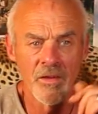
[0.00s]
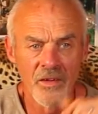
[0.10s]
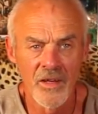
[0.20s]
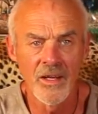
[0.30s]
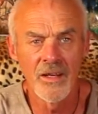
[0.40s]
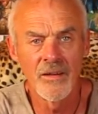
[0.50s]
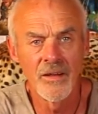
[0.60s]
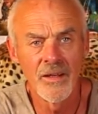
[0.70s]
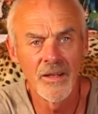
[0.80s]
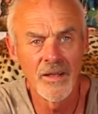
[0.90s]
So
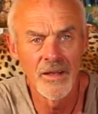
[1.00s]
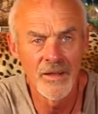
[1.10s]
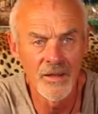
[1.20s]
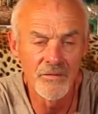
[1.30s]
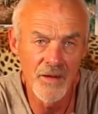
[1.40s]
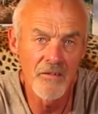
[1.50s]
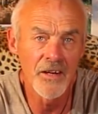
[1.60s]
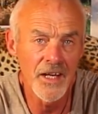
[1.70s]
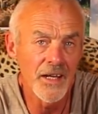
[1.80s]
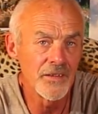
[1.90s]
they're
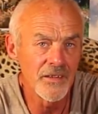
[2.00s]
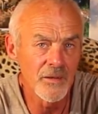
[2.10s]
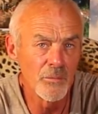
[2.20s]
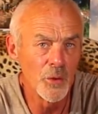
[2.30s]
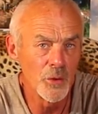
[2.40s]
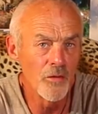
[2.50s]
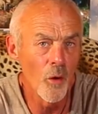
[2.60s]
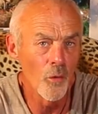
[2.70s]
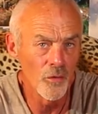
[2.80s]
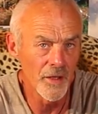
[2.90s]
very easy to move
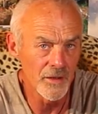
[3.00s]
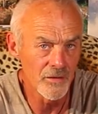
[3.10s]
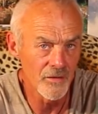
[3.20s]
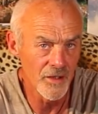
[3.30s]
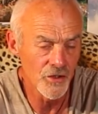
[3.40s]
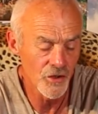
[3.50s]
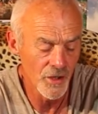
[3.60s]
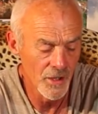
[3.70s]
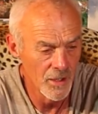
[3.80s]
on, these fish.